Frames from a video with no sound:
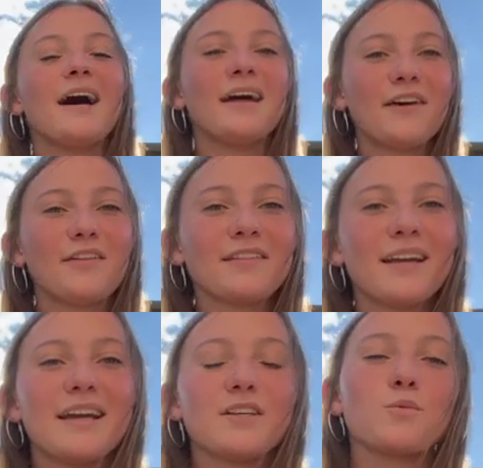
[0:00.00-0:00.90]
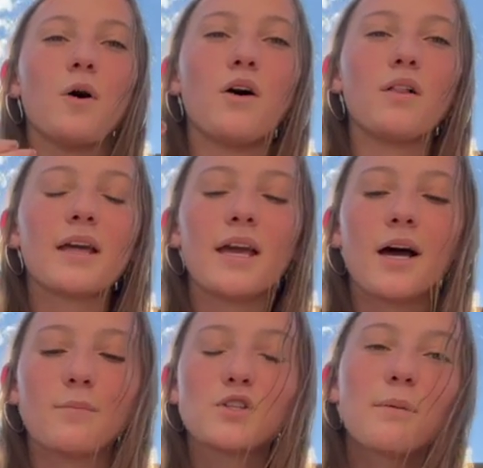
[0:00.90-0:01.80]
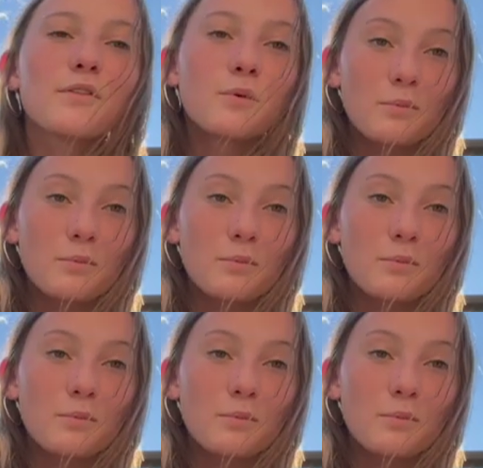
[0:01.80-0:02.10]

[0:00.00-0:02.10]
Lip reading: Another thing is, while Dartmouth